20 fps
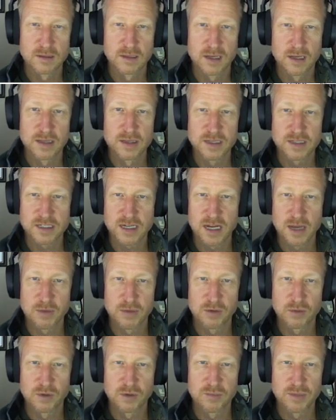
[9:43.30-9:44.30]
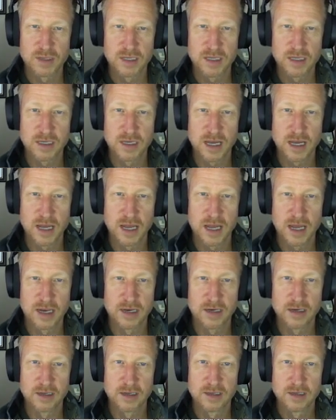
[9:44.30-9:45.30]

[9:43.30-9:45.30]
And this time it will be an